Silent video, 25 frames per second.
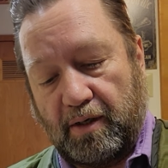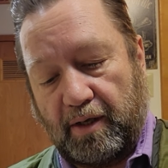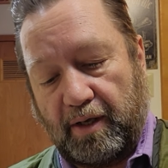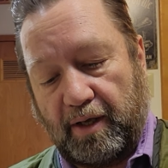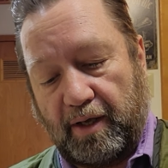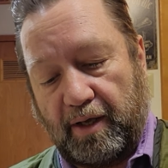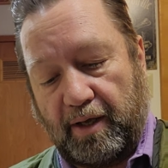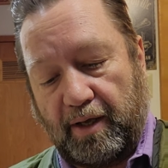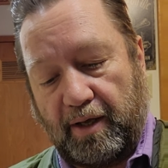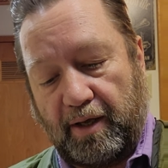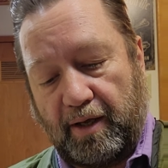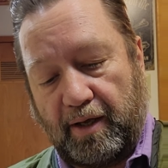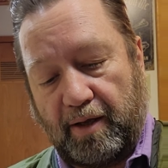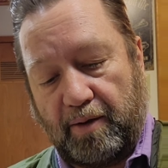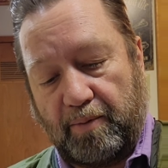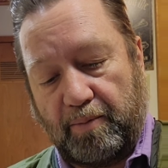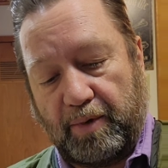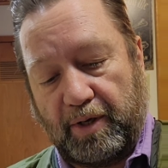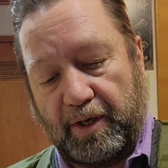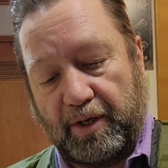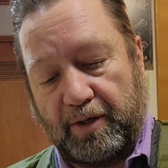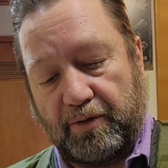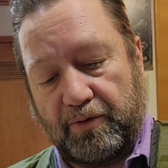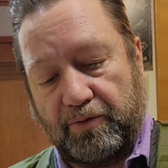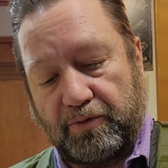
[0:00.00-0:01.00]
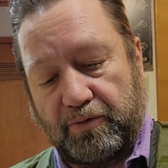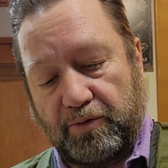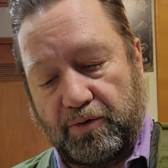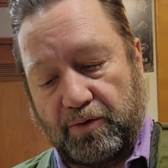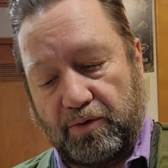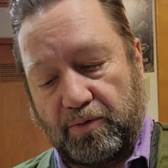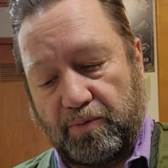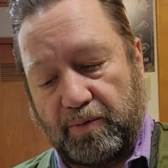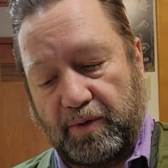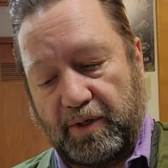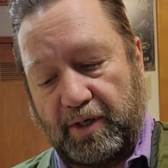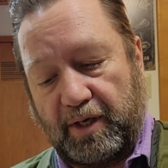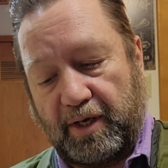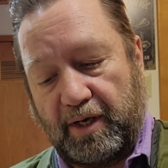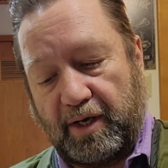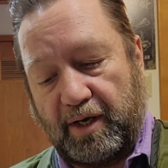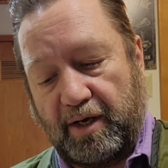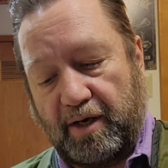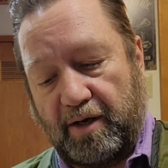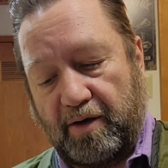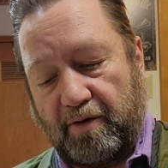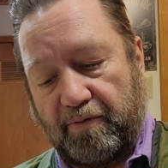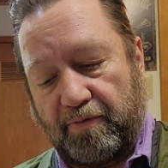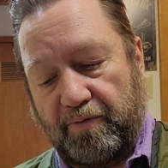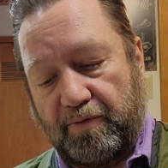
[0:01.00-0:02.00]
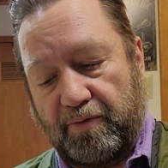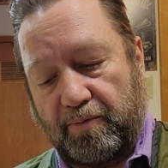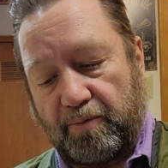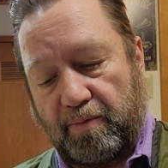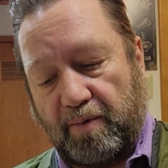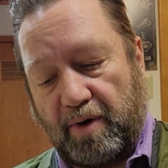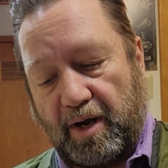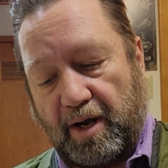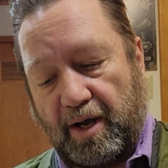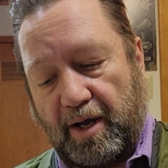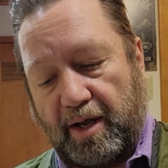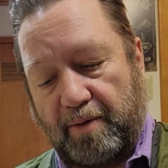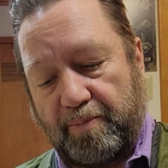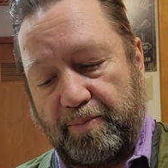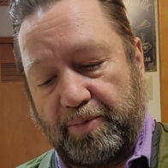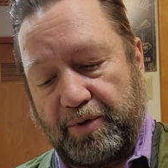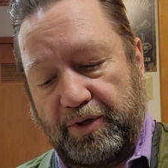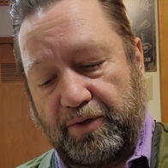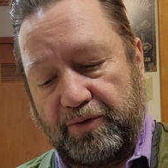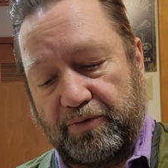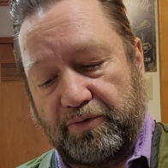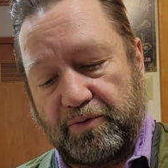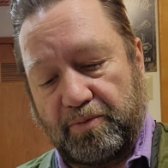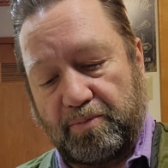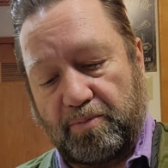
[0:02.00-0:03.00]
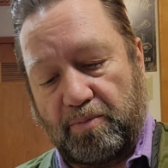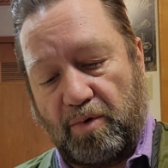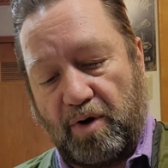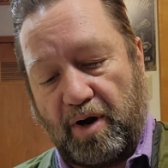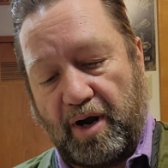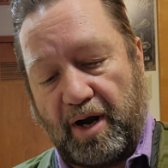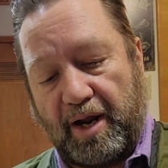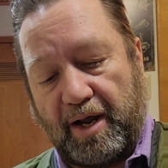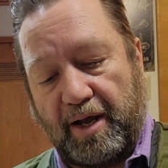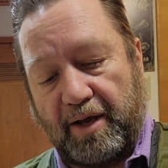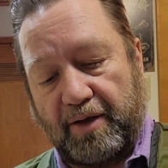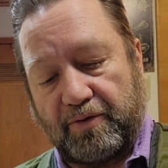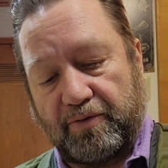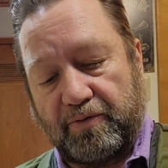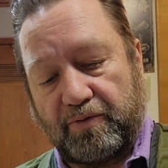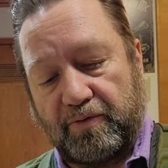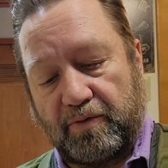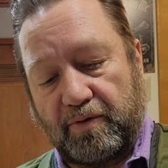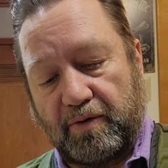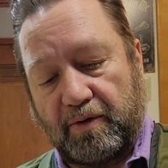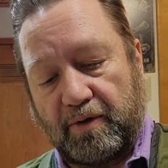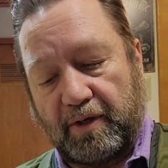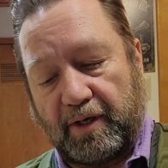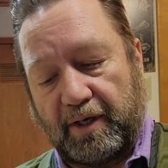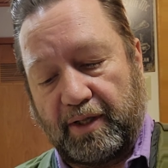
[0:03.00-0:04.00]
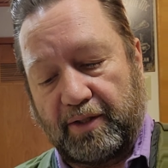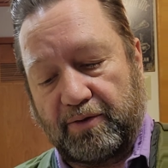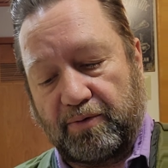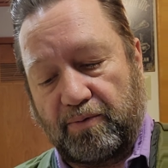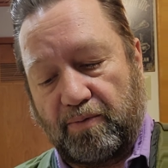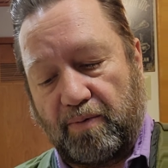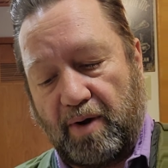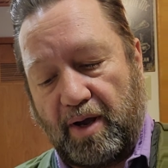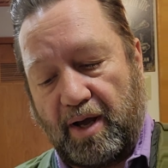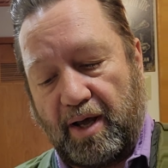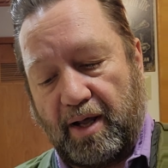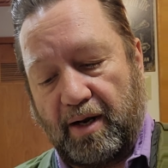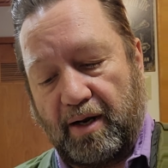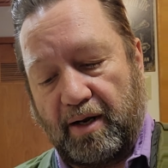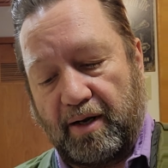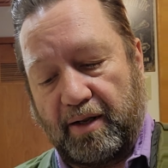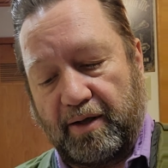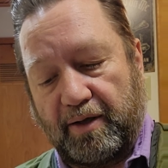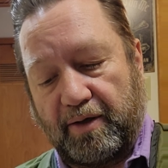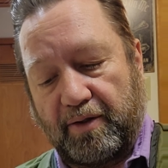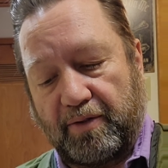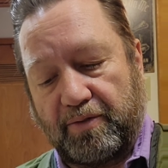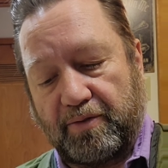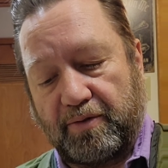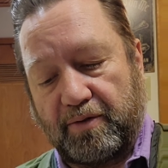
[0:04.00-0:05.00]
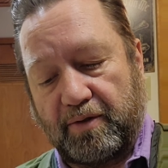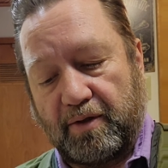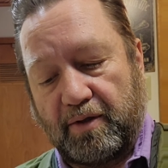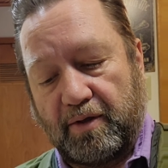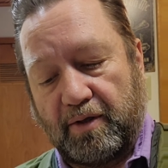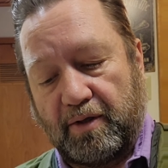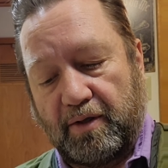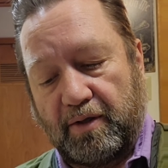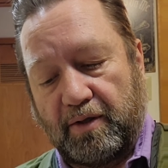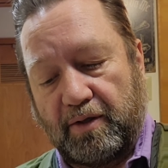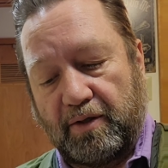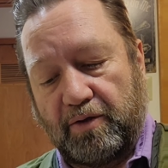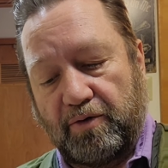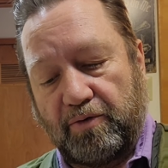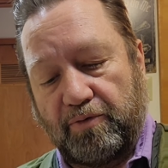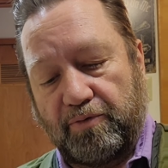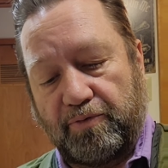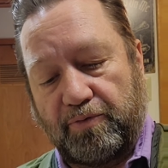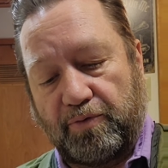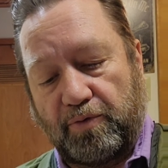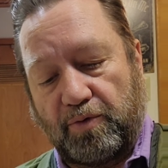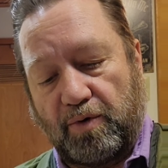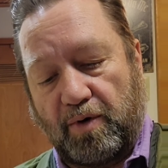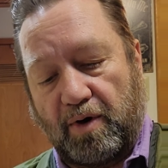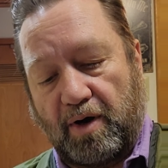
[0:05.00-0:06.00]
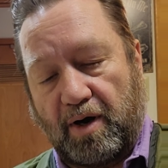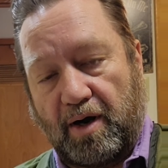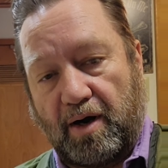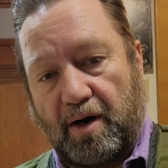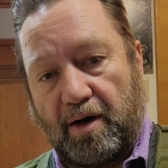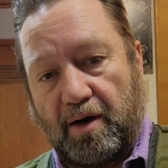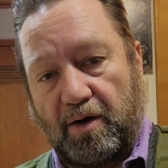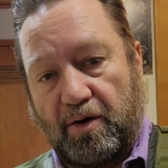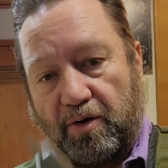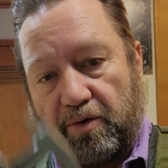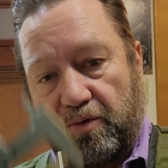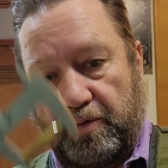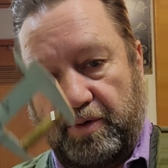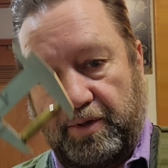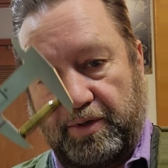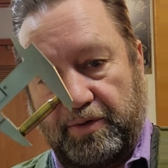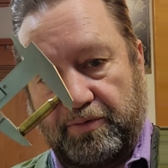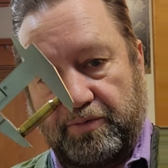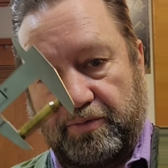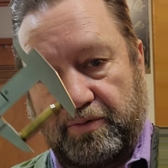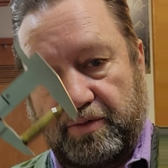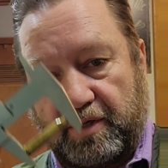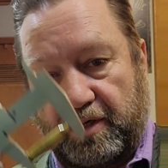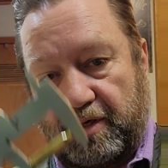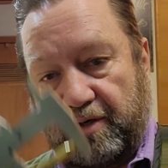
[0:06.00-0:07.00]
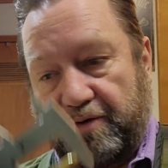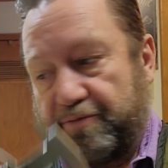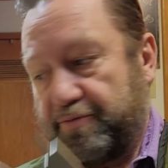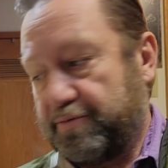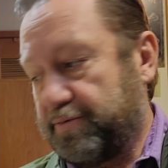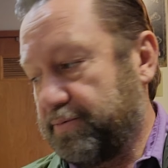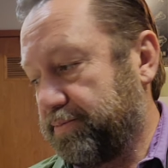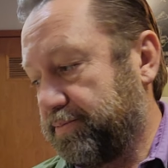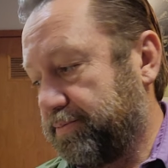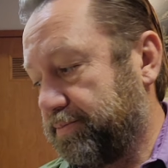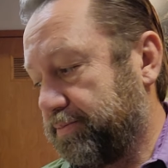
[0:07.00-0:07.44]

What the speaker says: and making sure we have the right piece of brass at the right length for our loading stuff.